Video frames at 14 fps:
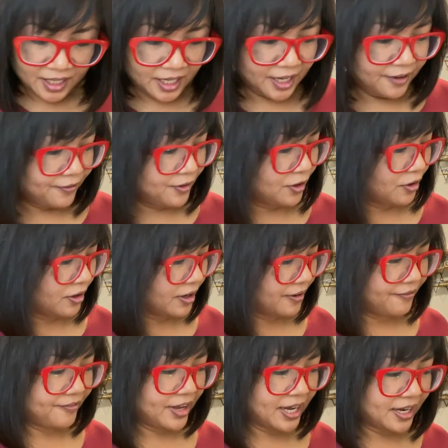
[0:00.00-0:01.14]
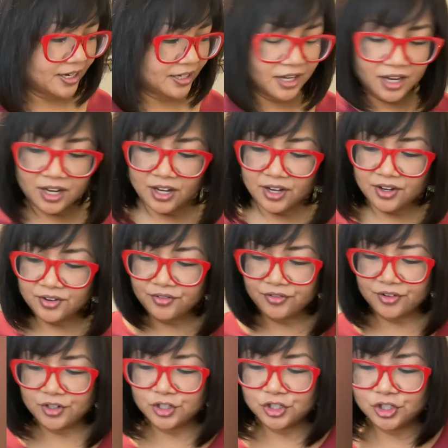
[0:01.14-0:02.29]
if you're a fan
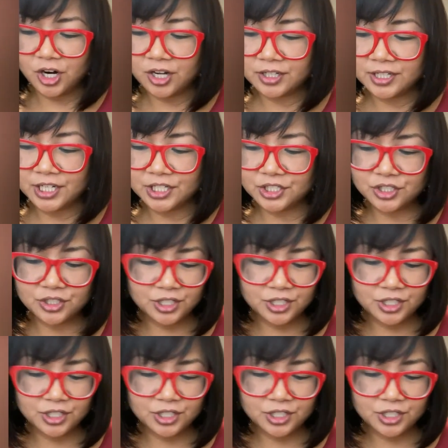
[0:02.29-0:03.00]
of chocolate,